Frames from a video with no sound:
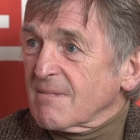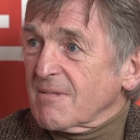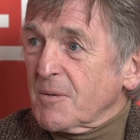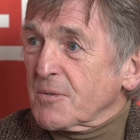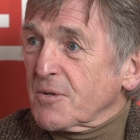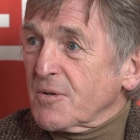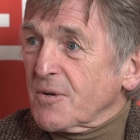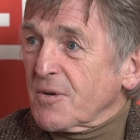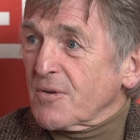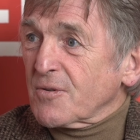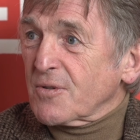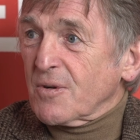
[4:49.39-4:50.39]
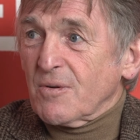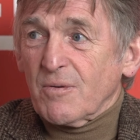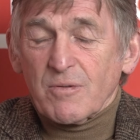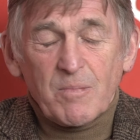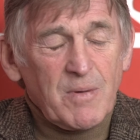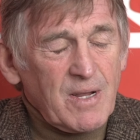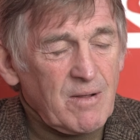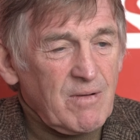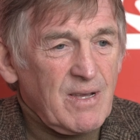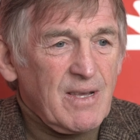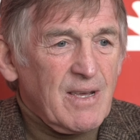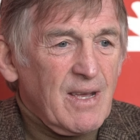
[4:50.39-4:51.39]
when it was going to cross the goal, by the
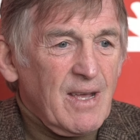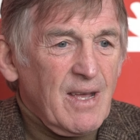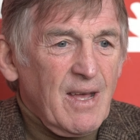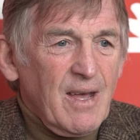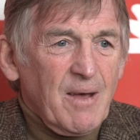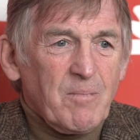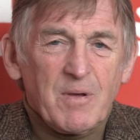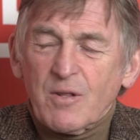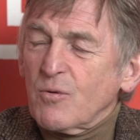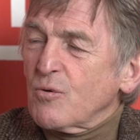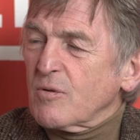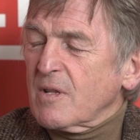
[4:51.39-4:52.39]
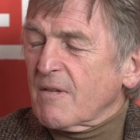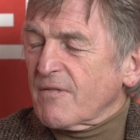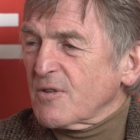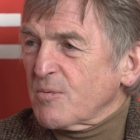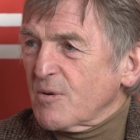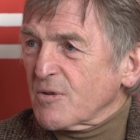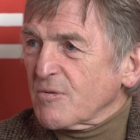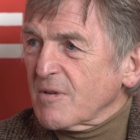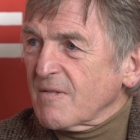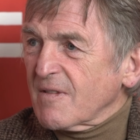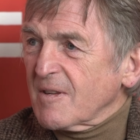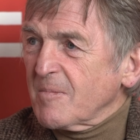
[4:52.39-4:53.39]
way, it made no difference
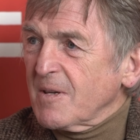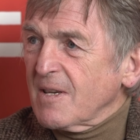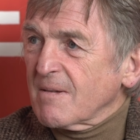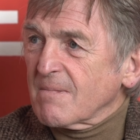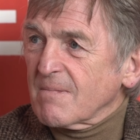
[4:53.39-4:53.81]
whatsoever to me,